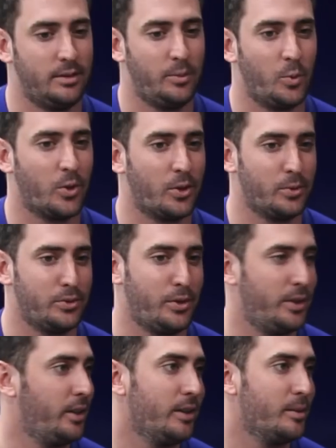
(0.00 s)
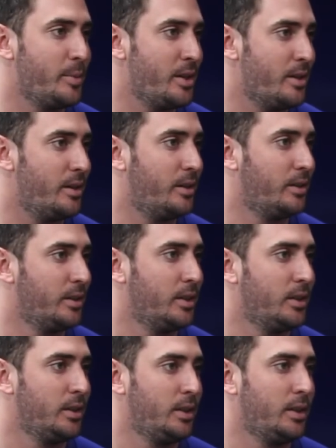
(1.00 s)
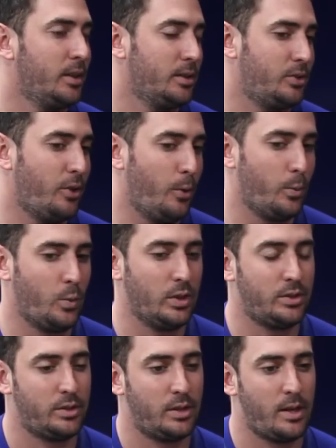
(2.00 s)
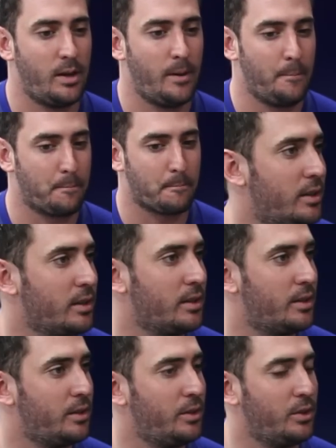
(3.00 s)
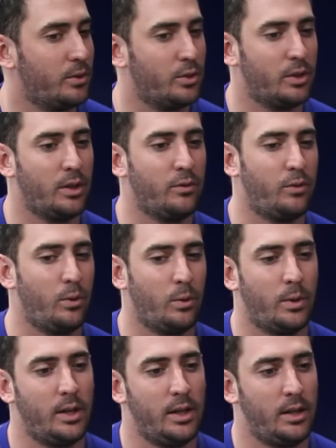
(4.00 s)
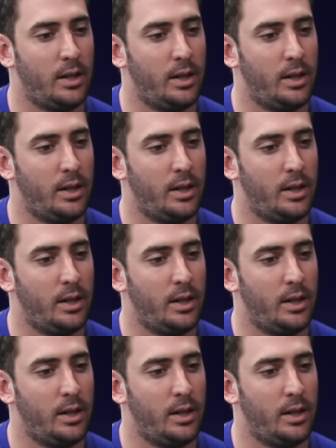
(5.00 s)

The work was already going to be there. So once, you know, looking forward, I